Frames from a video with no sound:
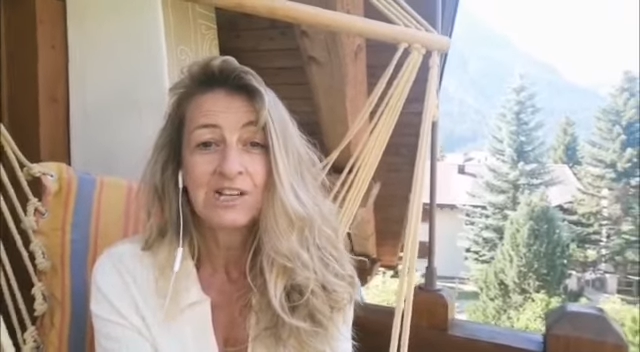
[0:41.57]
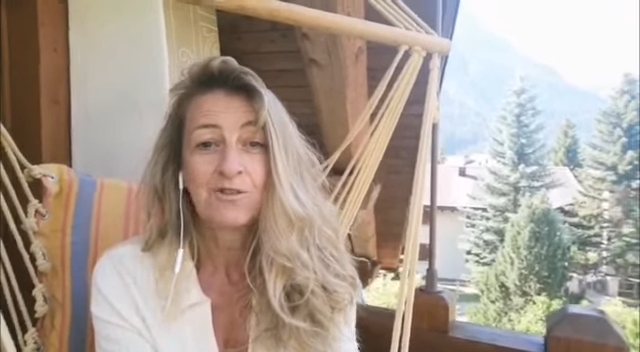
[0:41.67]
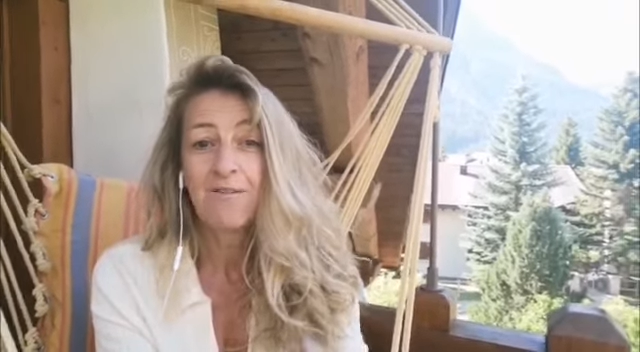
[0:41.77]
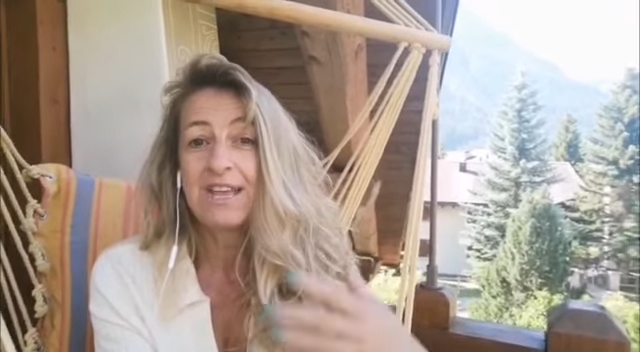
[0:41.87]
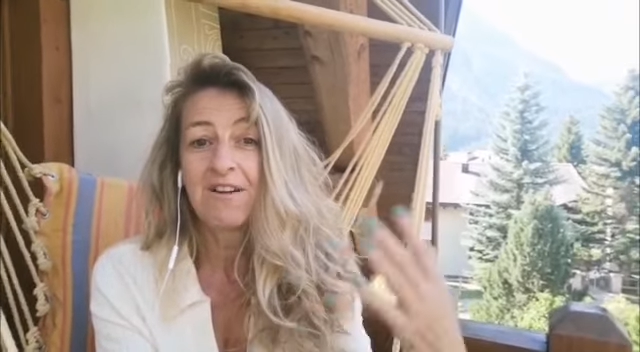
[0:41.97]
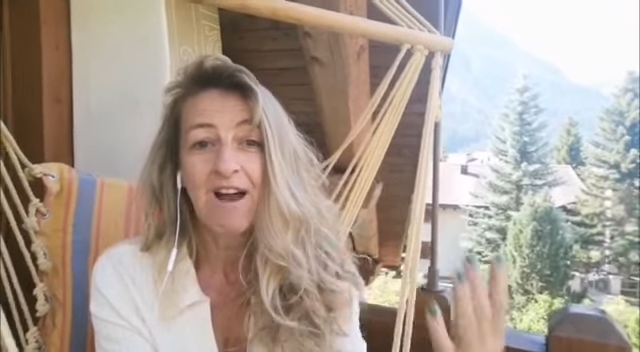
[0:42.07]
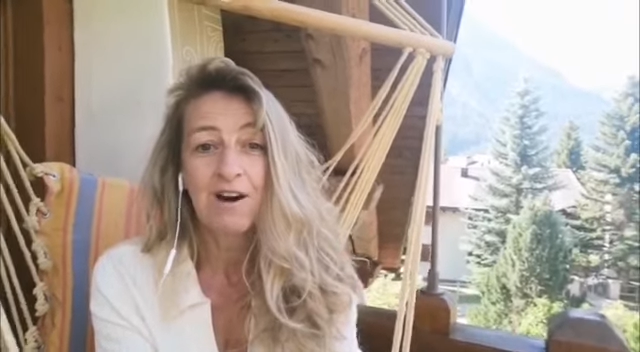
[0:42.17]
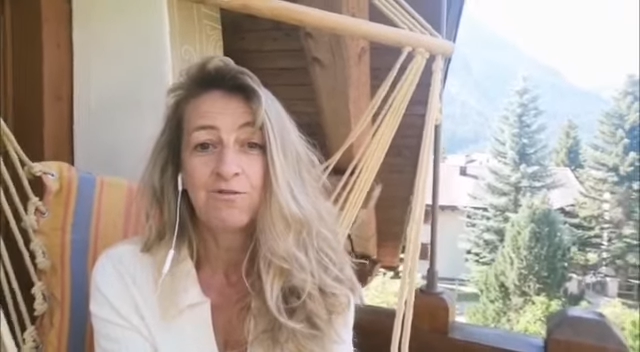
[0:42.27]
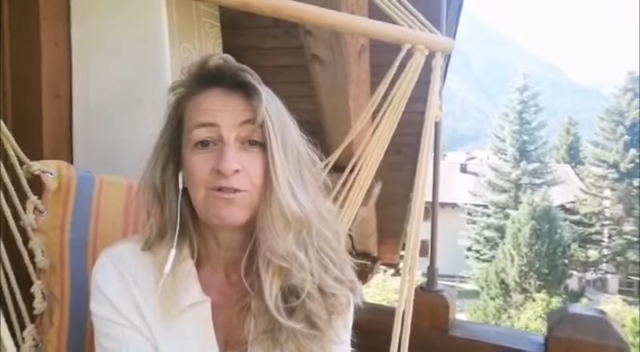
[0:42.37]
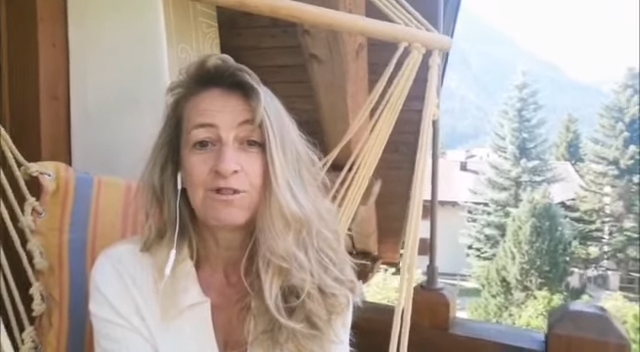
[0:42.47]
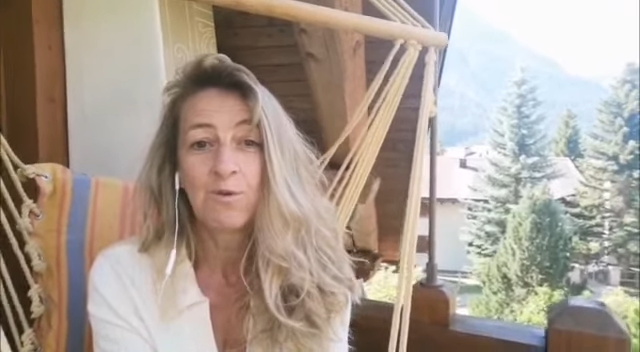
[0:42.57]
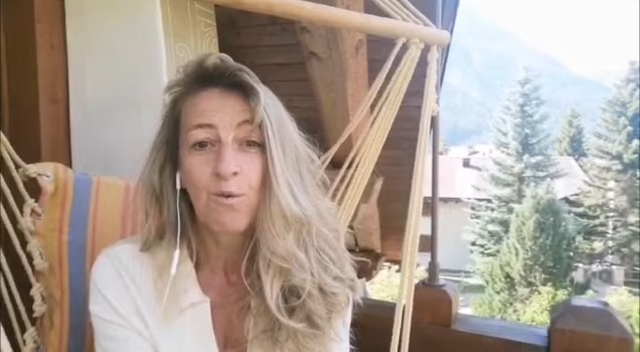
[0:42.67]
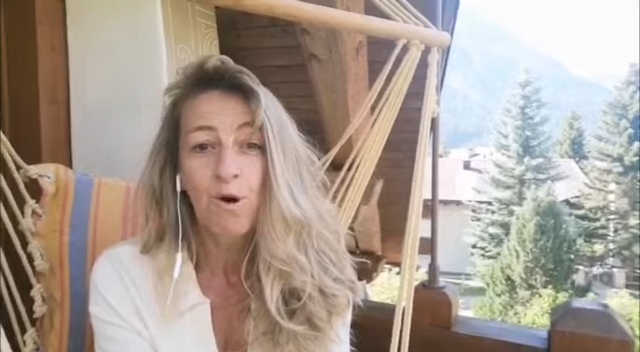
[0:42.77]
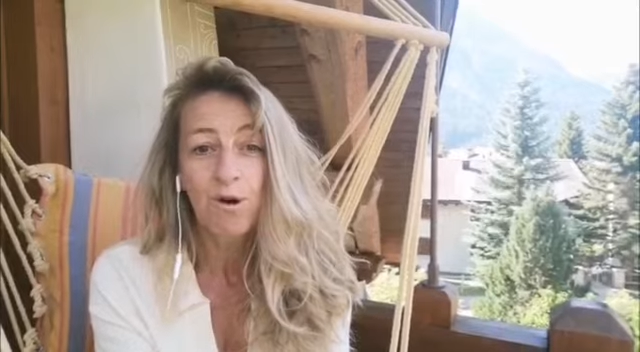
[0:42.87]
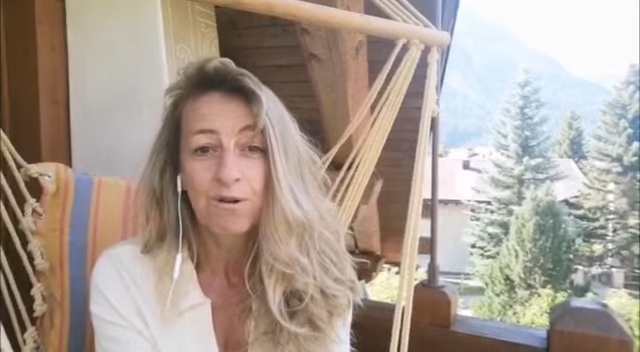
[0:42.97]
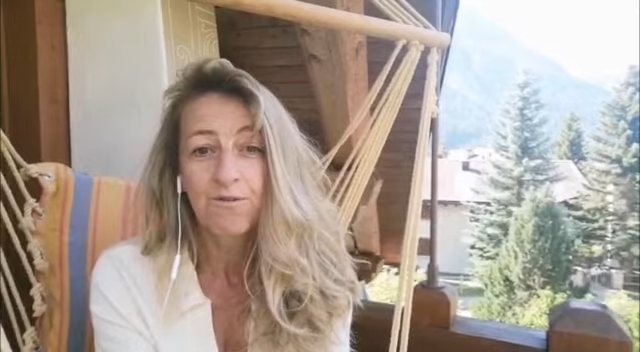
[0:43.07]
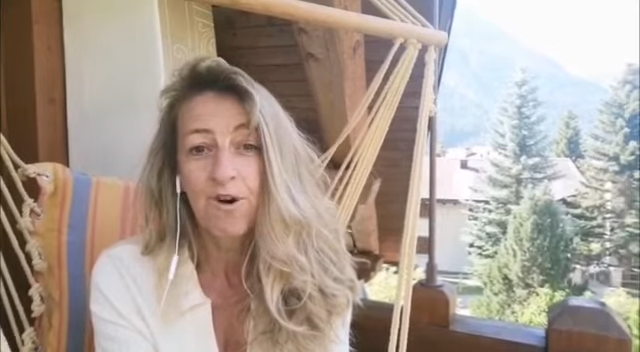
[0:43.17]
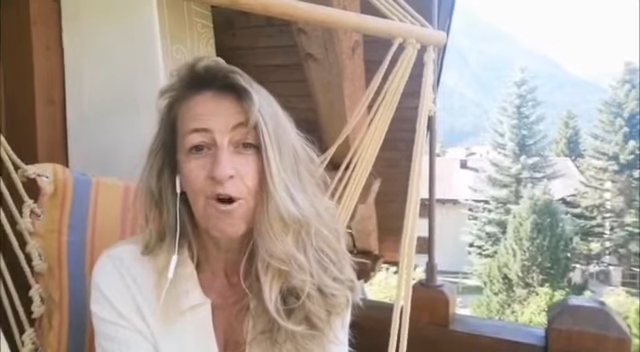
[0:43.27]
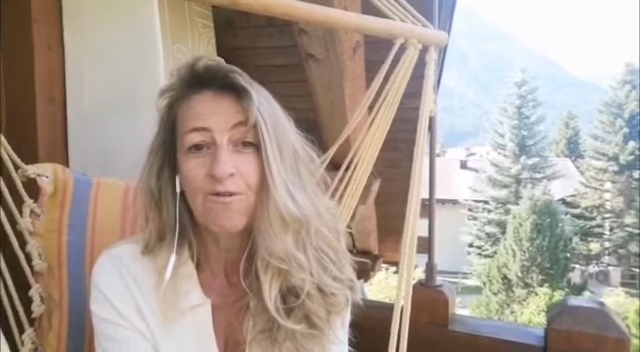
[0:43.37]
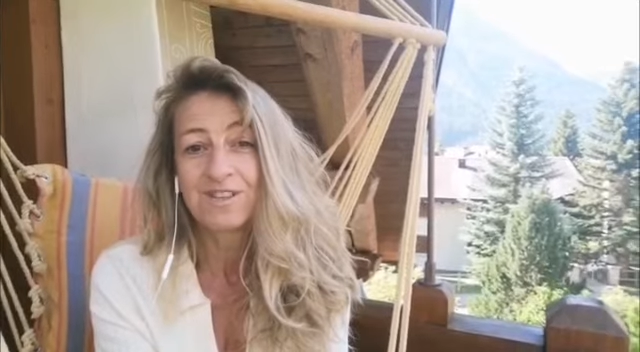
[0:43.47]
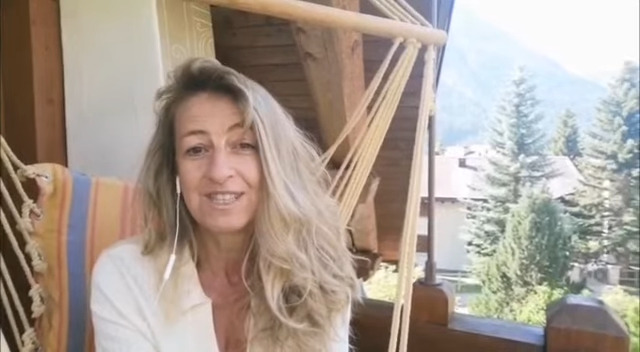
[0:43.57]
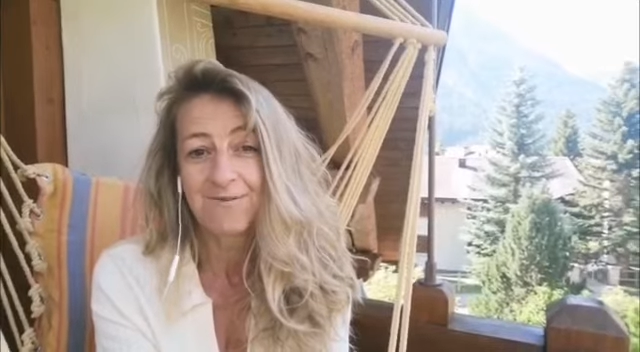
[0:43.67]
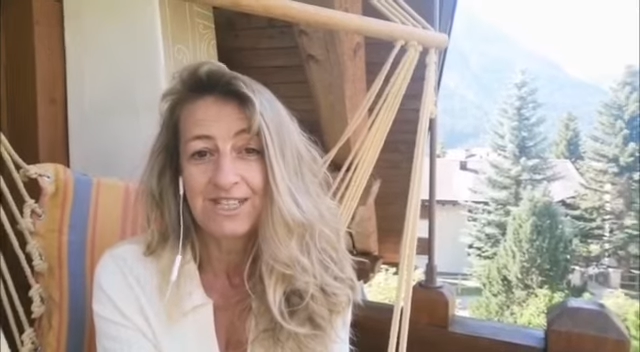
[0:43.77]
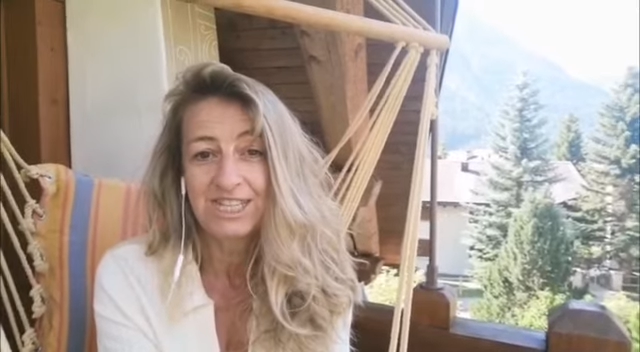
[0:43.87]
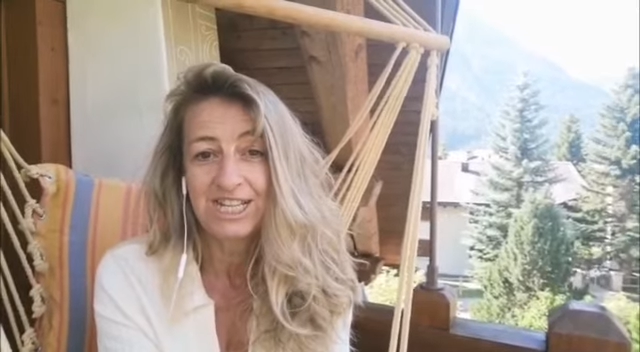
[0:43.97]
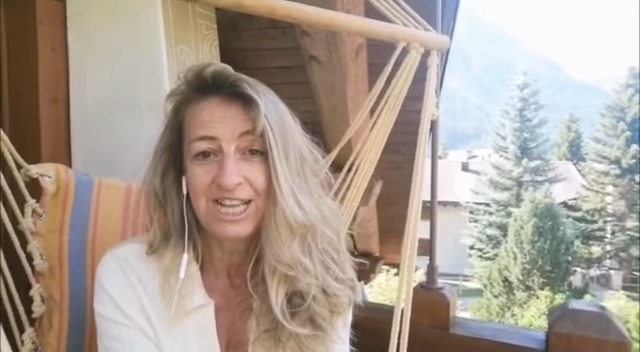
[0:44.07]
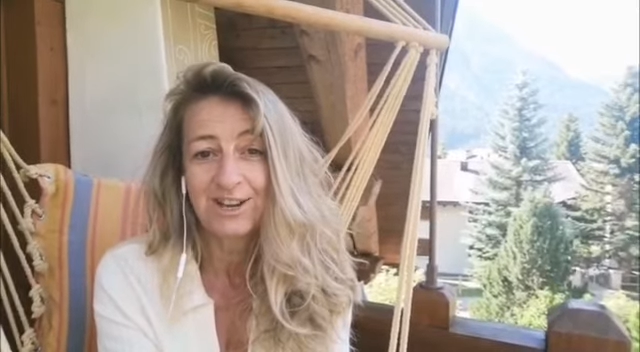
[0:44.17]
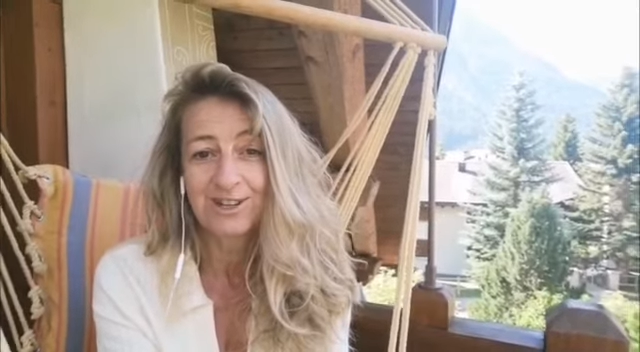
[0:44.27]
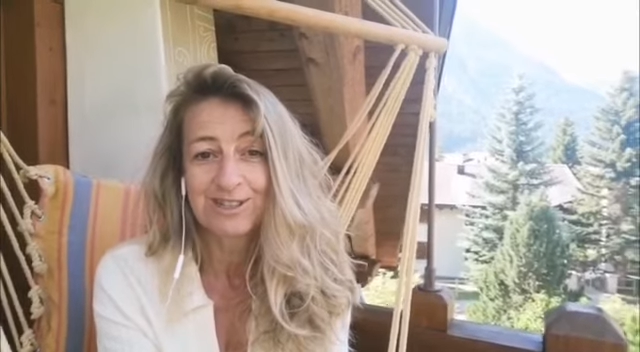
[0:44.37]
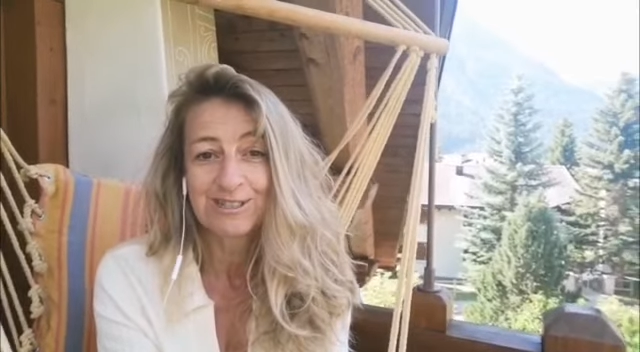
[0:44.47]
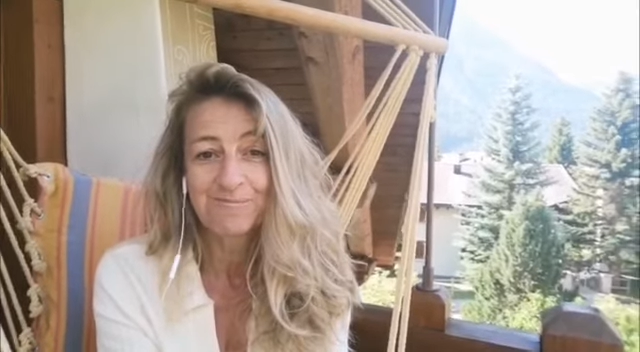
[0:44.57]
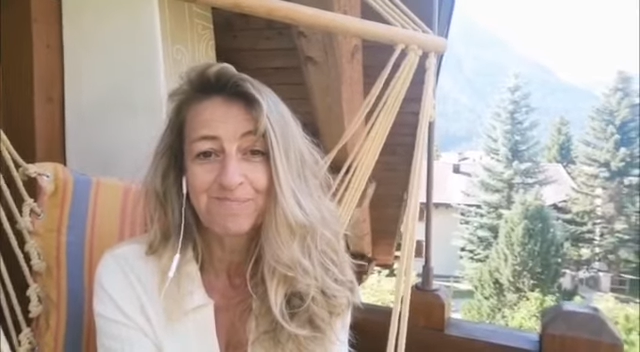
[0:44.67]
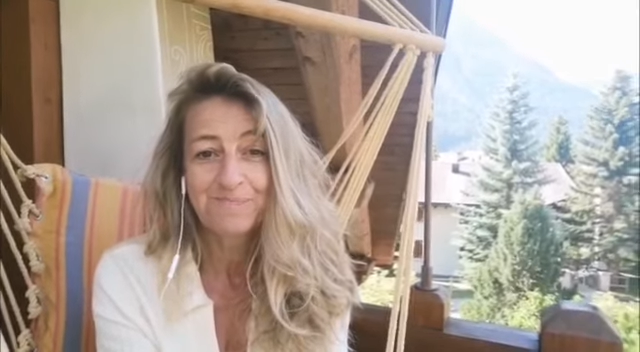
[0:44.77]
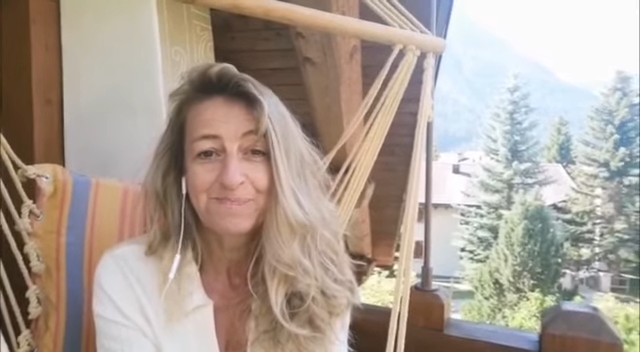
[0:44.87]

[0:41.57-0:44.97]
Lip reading: traveling around the world for over 17 years,